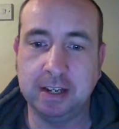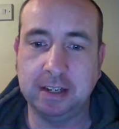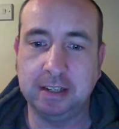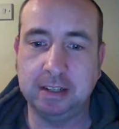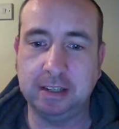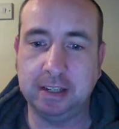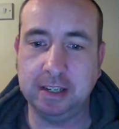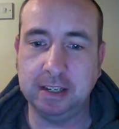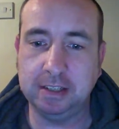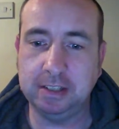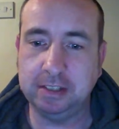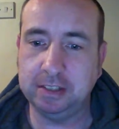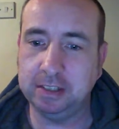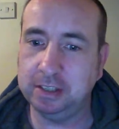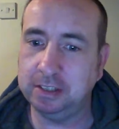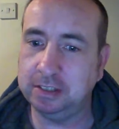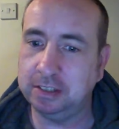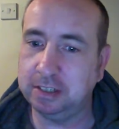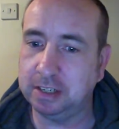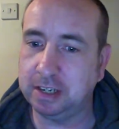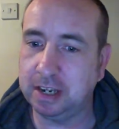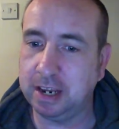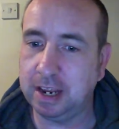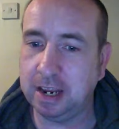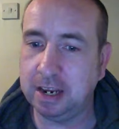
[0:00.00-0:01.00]
This is
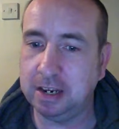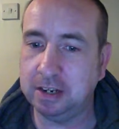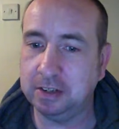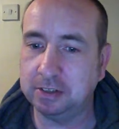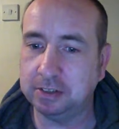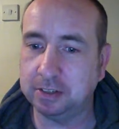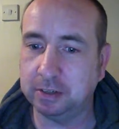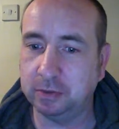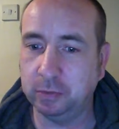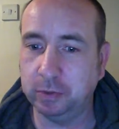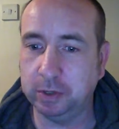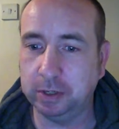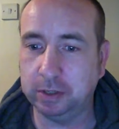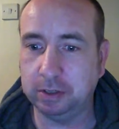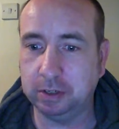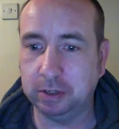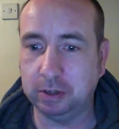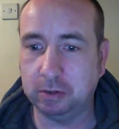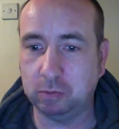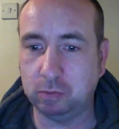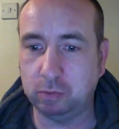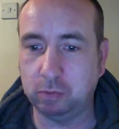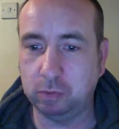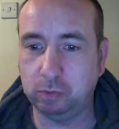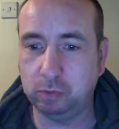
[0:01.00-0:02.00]
the case with
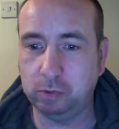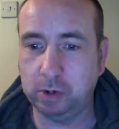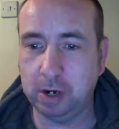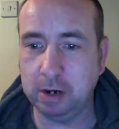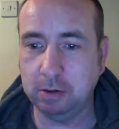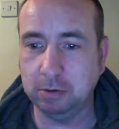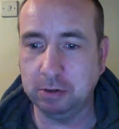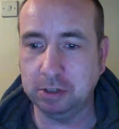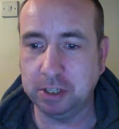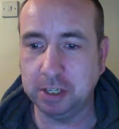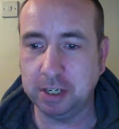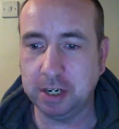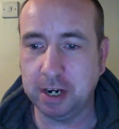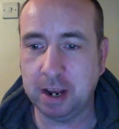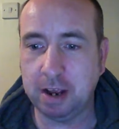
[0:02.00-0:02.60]
the routing